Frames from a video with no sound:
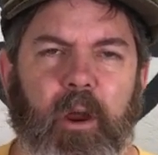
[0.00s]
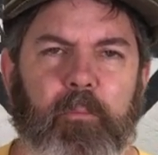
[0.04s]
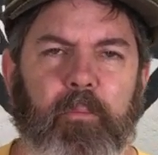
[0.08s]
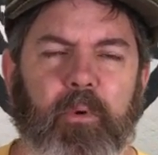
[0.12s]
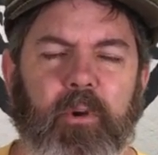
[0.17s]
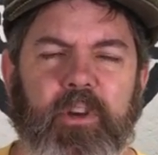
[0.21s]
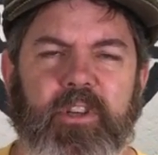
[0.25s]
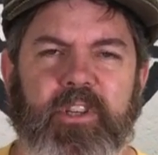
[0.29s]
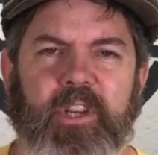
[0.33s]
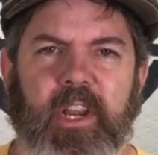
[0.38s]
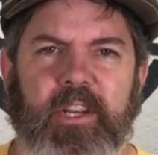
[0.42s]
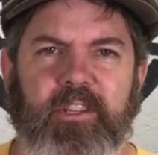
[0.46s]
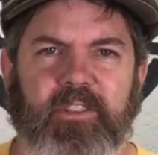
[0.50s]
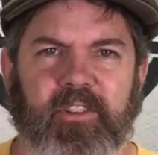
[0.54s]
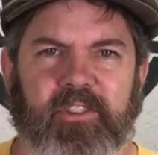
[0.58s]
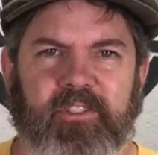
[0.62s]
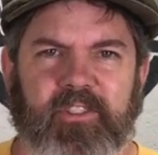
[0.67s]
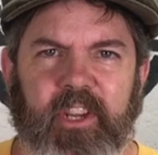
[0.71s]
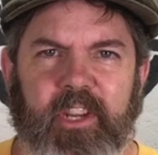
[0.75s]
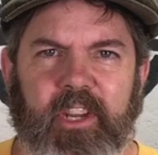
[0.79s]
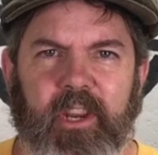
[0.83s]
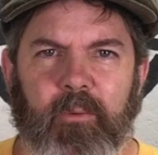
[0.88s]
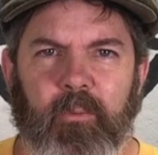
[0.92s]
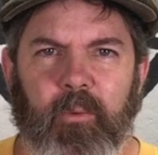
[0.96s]
Appreciate you
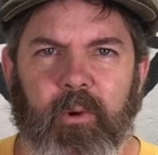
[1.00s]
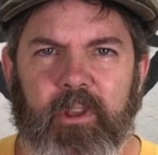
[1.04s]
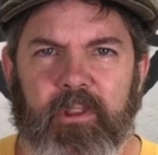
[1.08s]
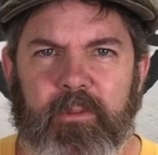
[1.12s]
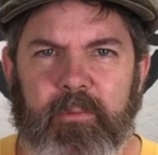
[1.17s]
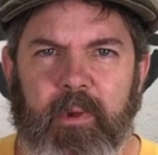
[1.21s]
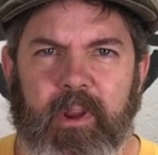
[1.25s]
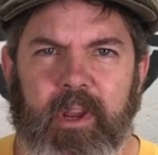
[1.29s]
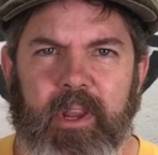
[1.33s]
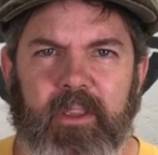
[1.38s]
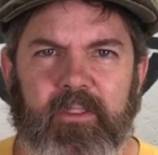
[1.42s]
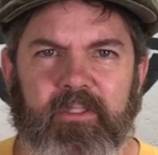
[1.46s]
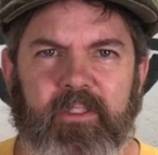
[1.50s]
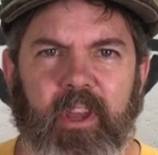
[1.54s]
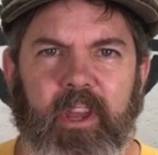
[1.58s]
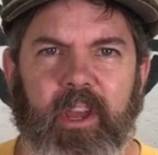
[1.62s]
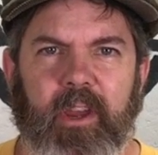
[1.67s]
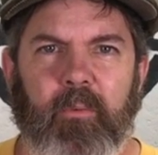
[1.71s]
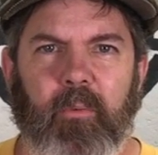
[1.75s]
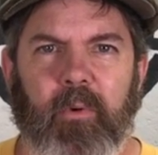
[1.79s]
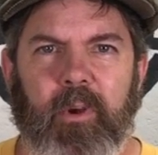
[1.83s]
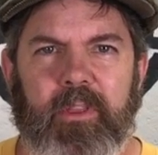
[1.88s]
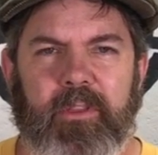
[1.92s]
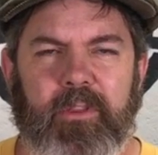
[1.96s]
sticking with me as I
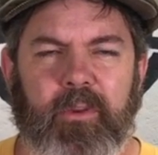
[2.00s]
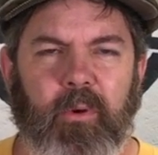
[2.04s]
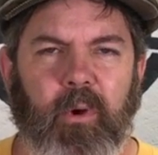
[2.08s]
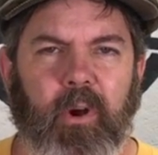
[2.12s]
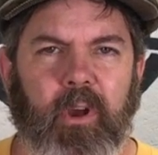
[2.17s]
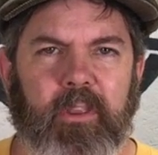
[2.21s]
went through